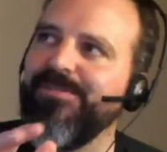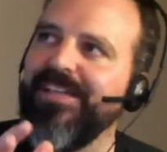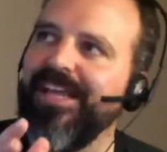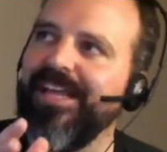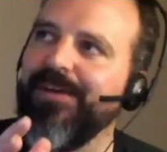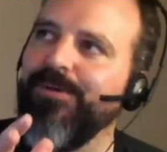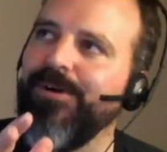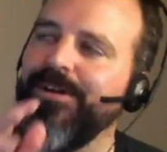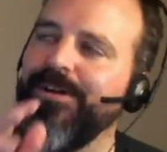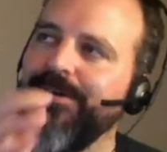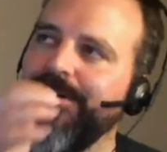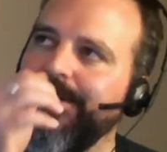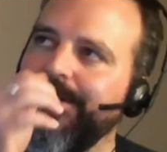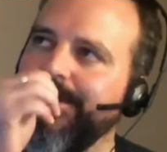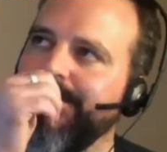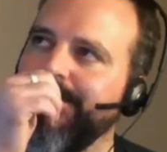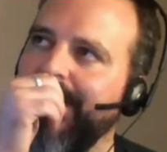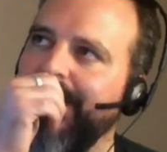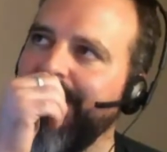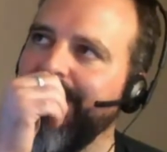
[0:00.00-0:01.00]
me like what you're
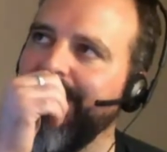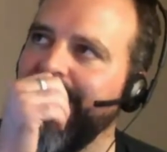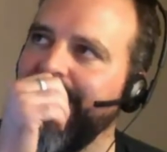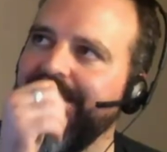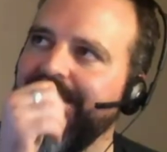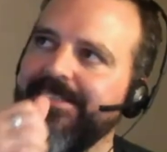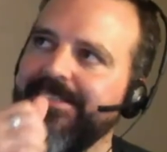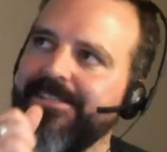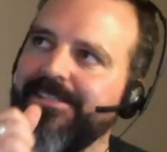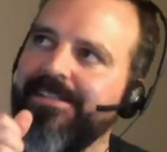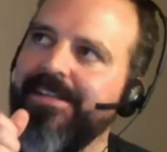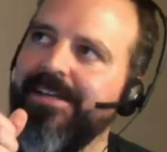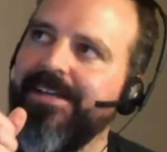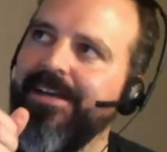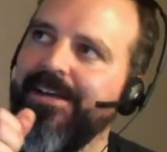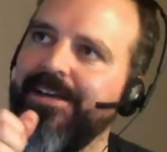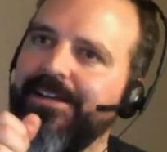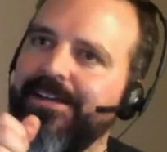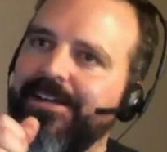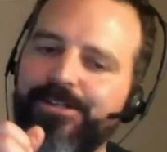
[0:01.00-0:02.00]
describing is
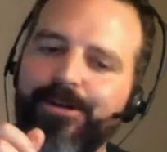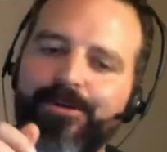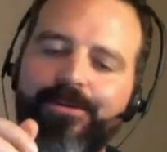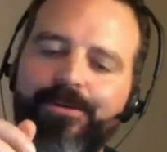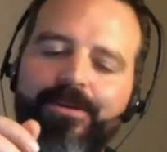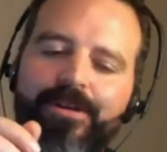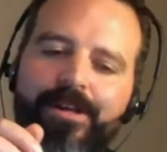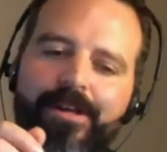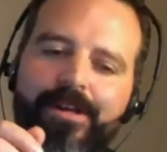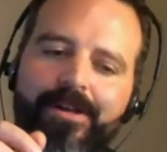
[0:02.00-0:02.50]
so